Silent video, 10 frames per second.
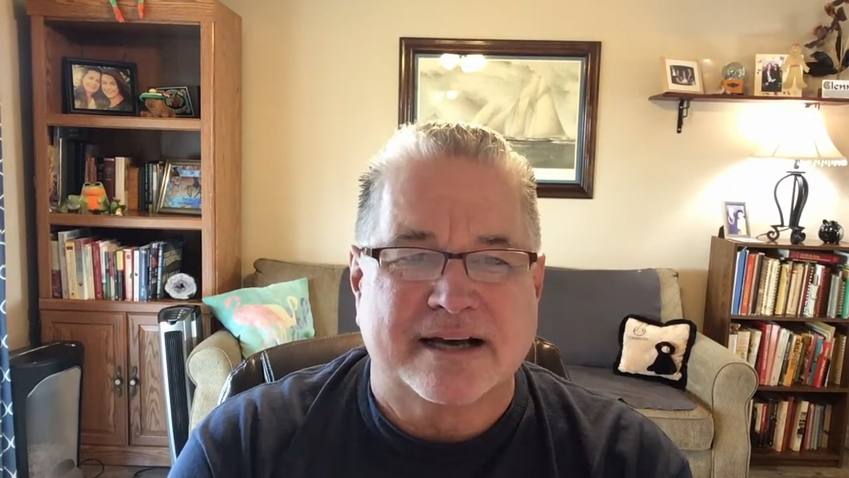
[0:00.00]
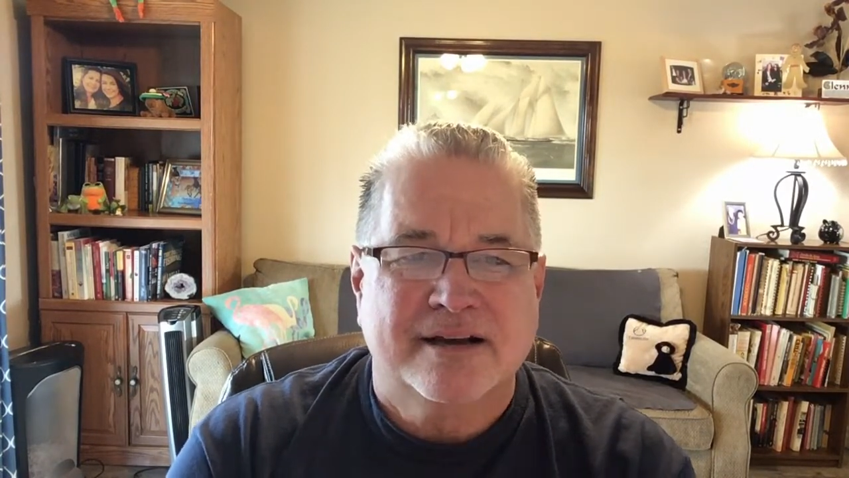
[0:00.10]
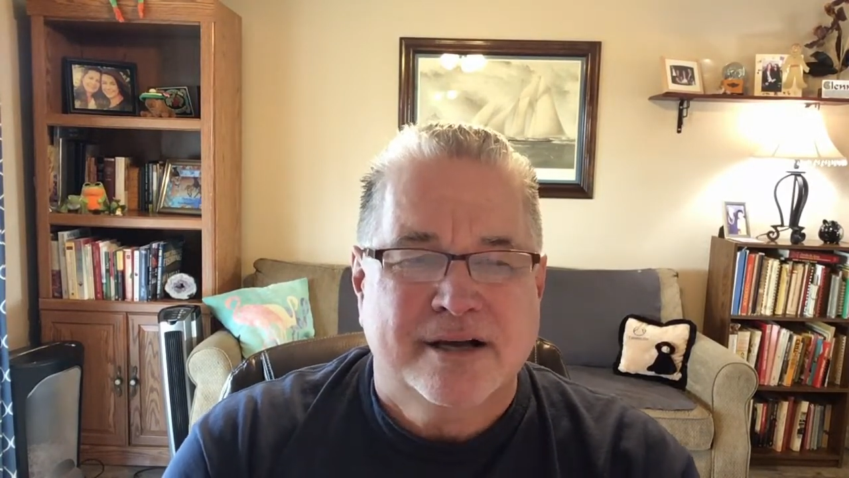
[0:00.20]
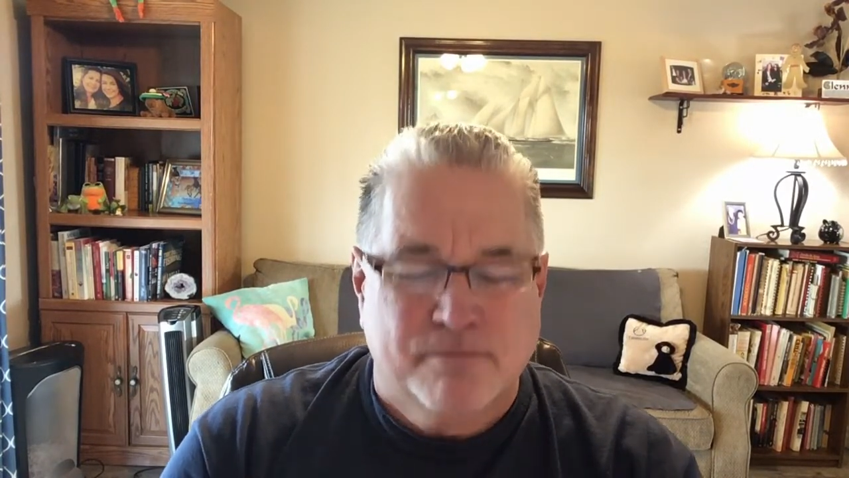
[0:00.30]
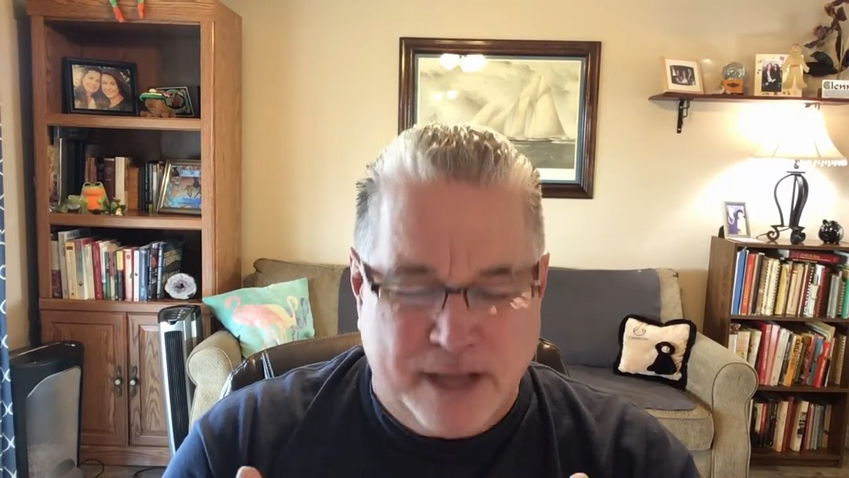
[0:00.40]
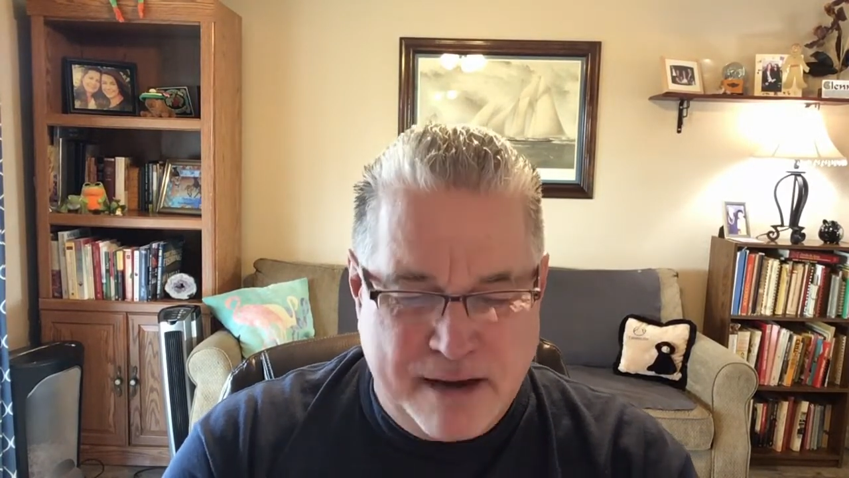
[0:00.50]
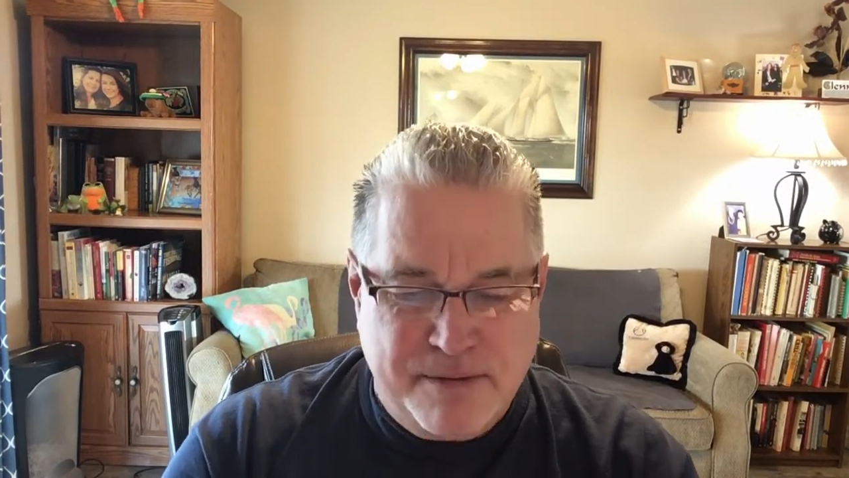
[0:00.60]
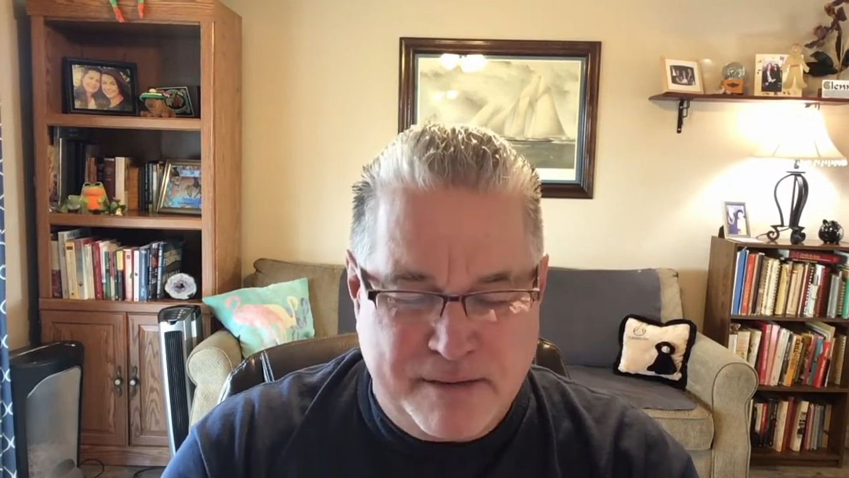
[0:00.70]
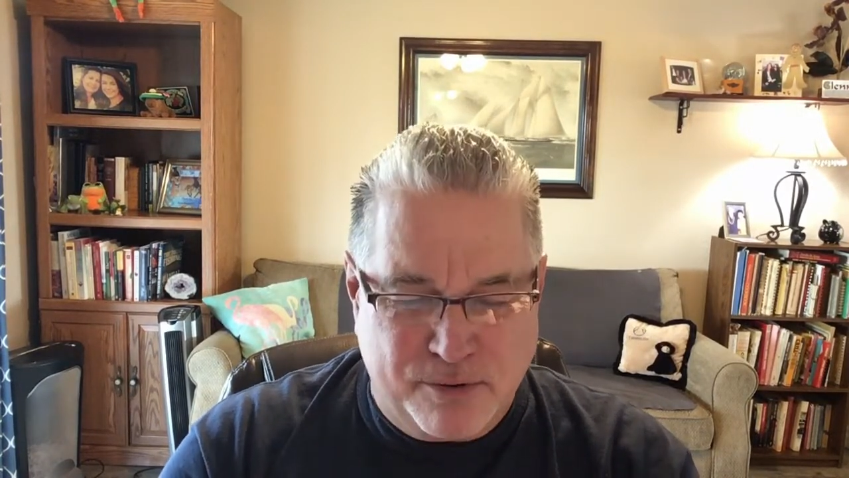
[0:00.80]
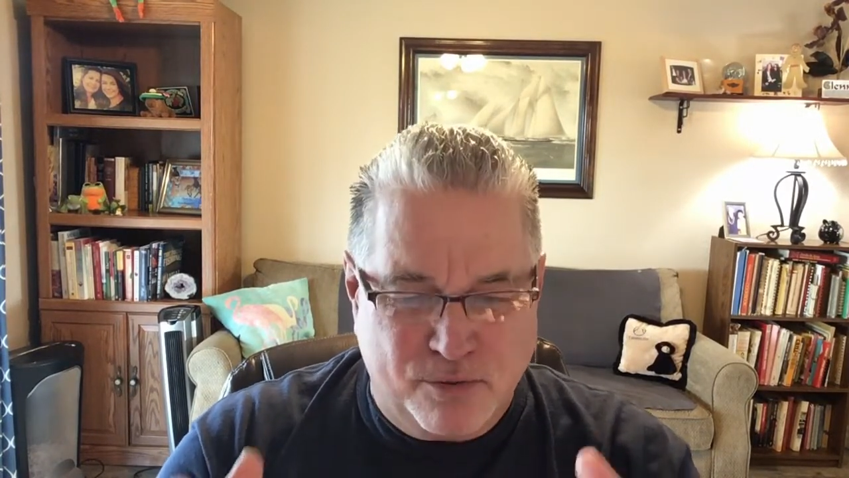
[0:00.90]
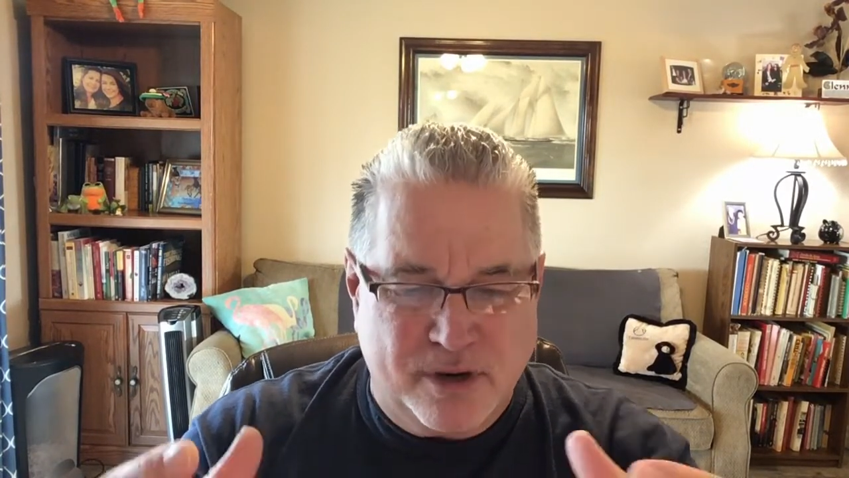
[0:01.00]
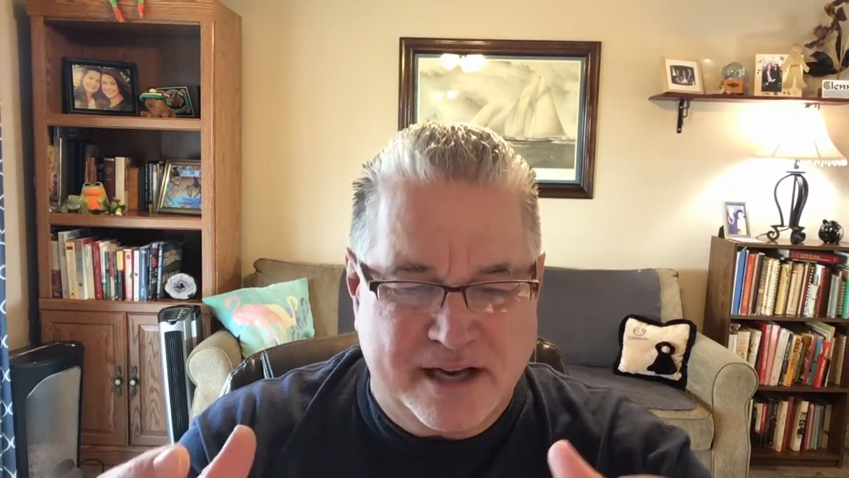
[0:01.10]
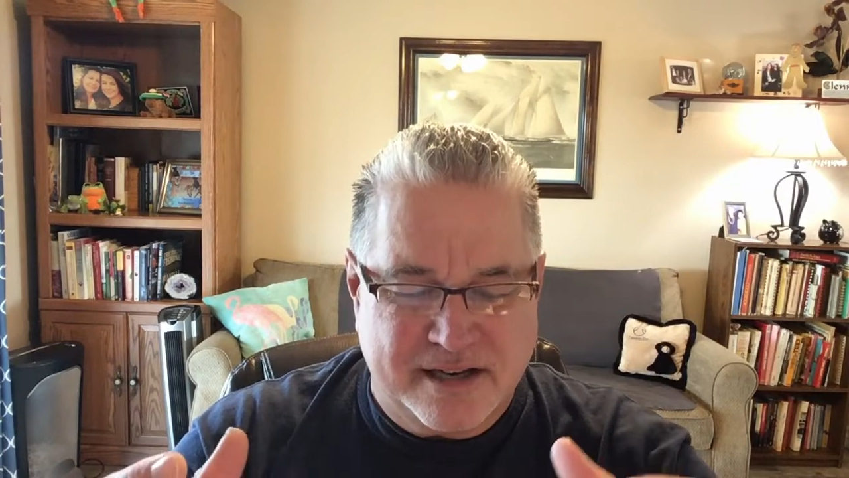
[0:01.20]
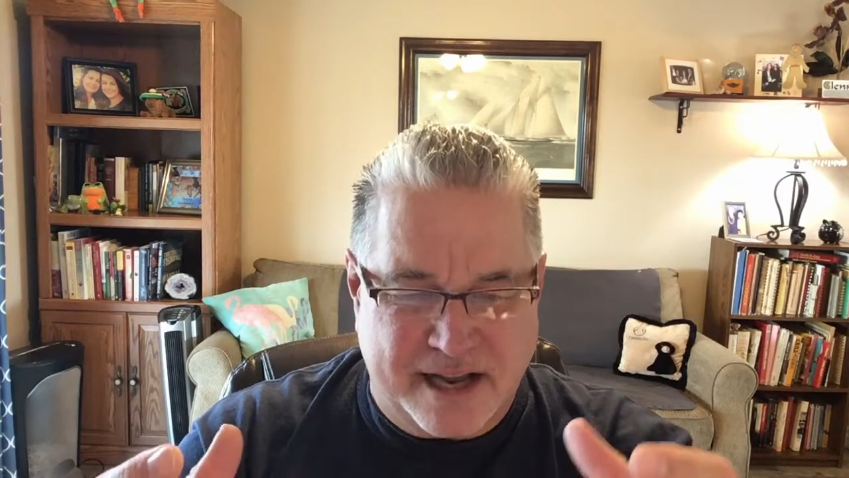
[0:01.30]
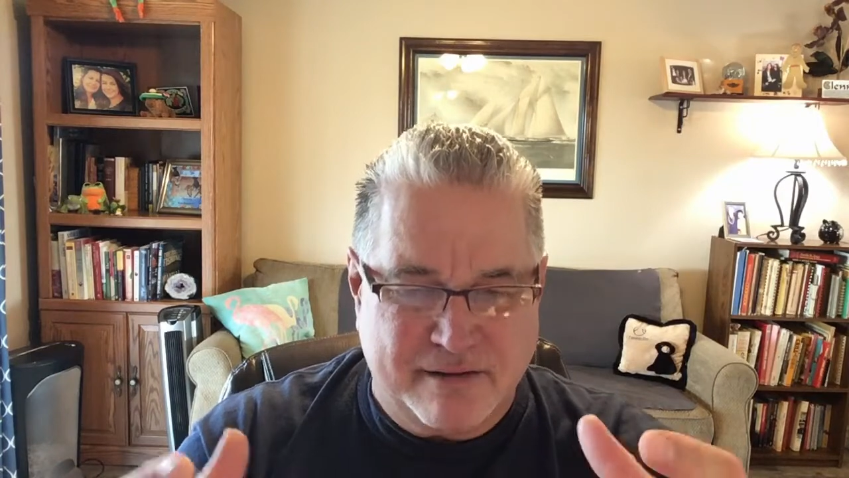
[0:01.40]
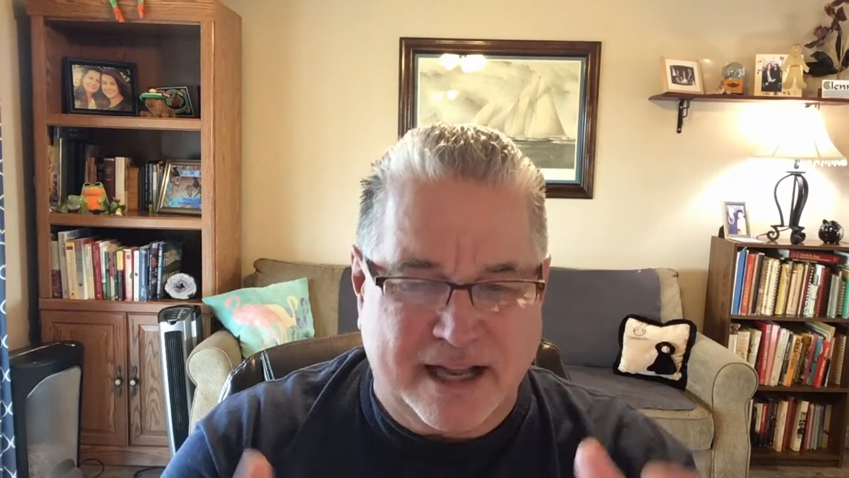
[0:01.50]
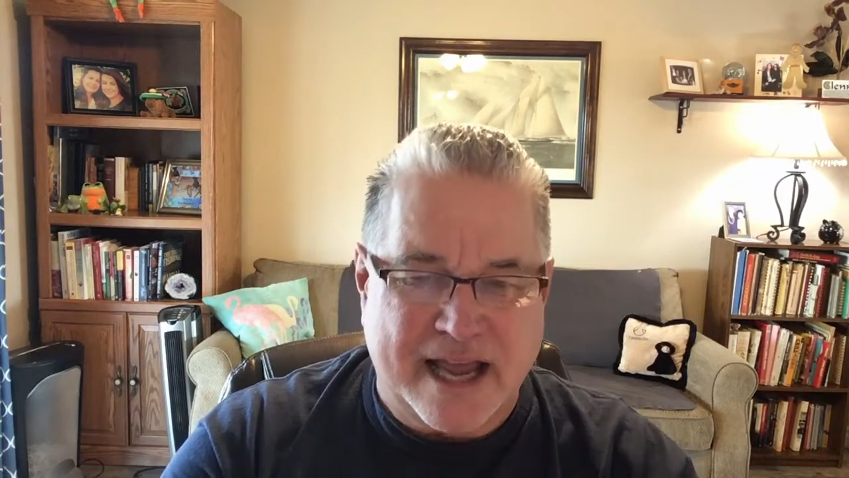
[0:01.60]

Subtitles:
Now, blind people were and